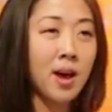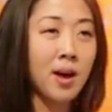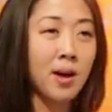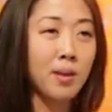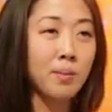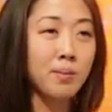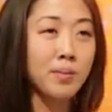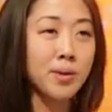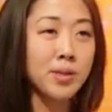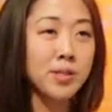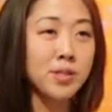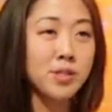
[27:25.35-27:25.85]

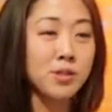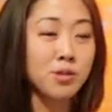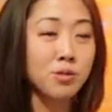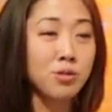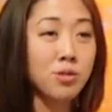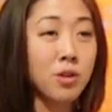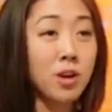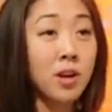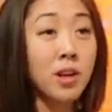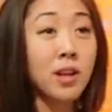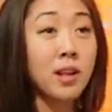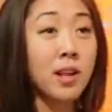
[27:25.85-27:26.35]
But so
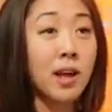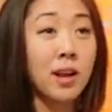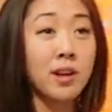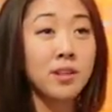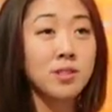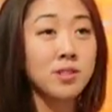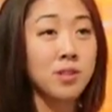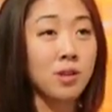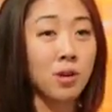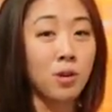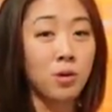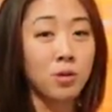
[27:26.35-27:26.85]
Trinidad is
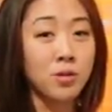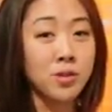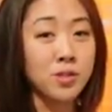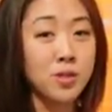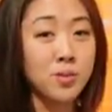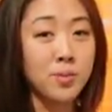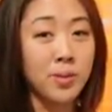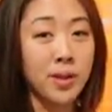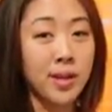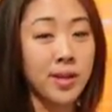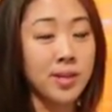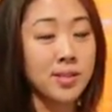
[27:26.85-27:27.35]
the oldest
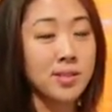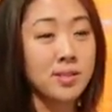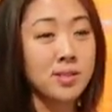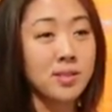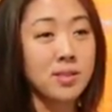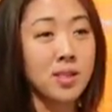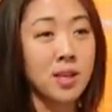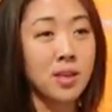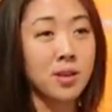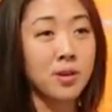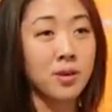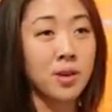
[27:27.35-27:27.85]
place
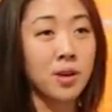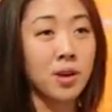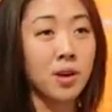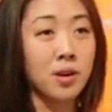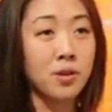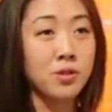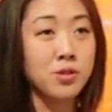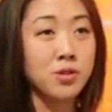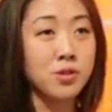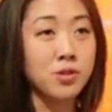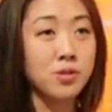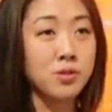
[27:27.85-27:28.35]
that you can go
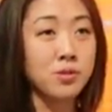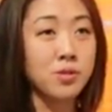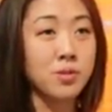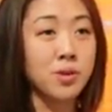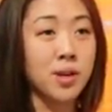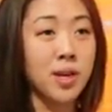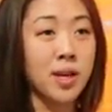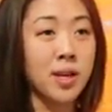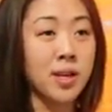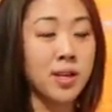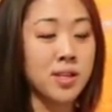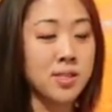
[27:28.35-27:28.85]
to,
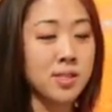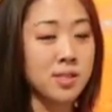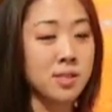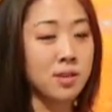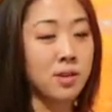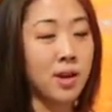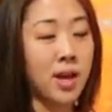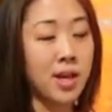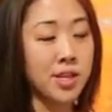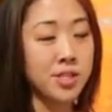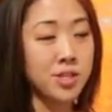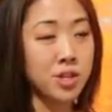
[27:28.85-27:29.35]
and it still
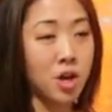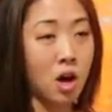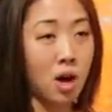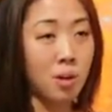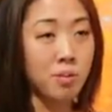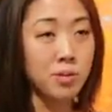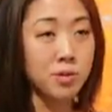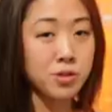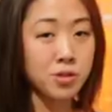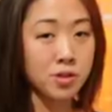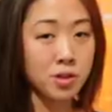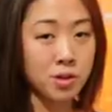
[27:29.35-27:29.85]
has
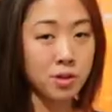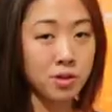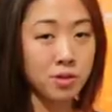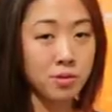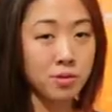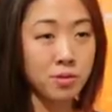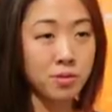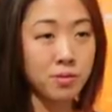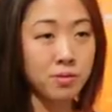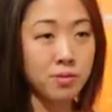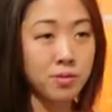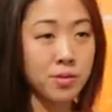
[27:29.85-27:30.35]
cobblestone.
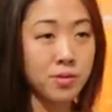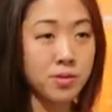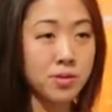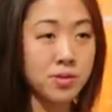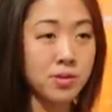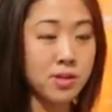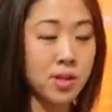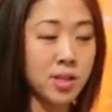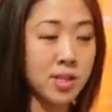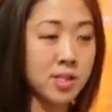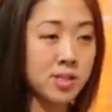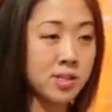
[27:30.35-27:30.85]

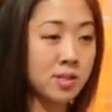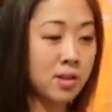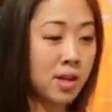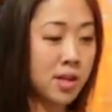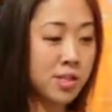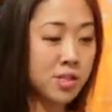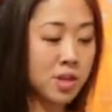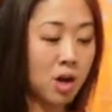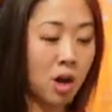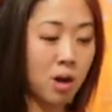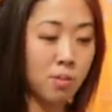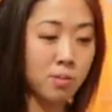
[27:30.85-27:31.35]
It still has
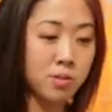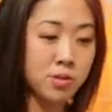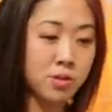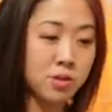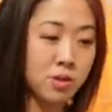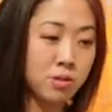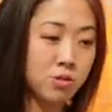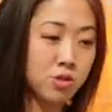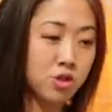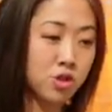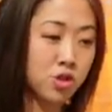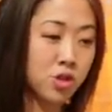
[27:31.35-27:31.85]

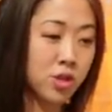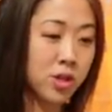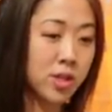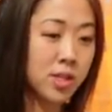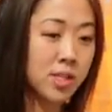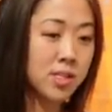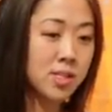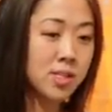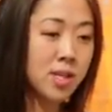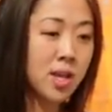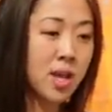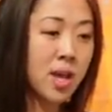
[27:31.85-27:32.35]
cobblestone
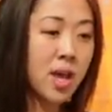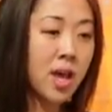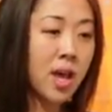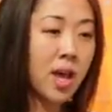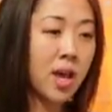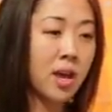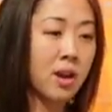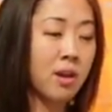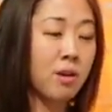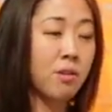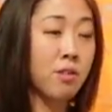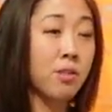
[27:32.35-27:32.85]
streets,
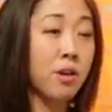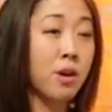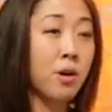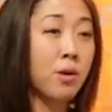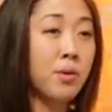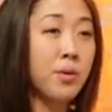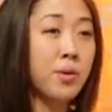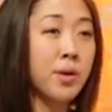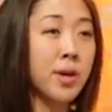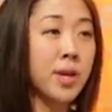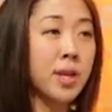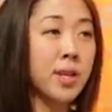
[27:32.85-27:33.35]
and
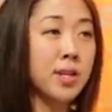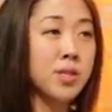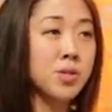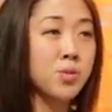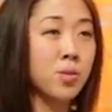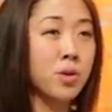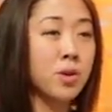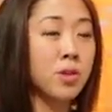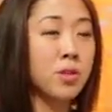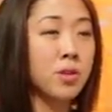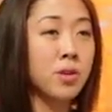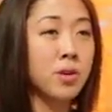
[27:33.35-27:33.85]
although it is
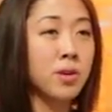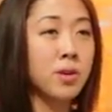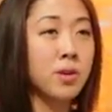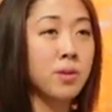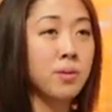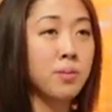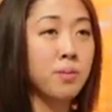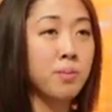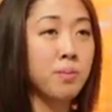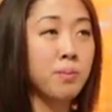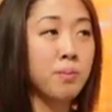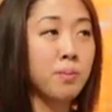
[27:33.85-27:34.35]
one of the
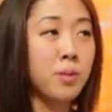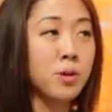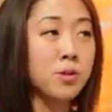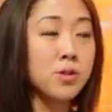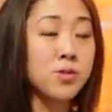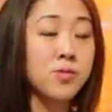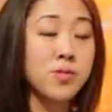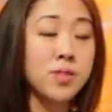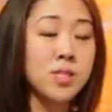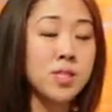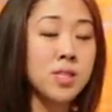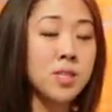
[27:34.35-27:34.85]
most
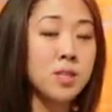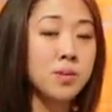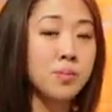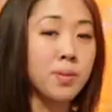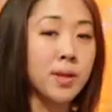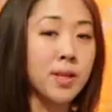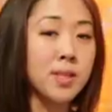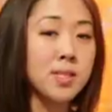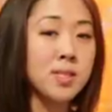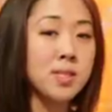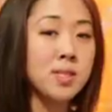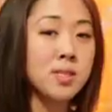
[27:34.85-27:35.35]
visited
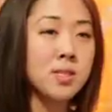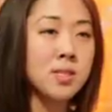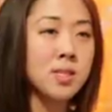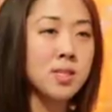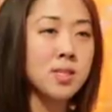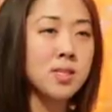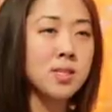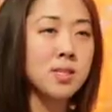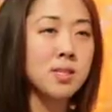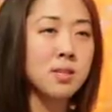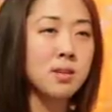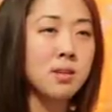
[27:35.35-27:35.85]
places, it
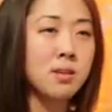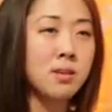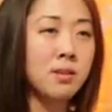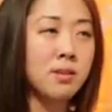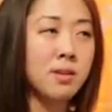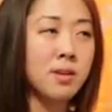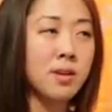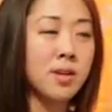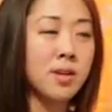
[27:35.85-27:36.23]
still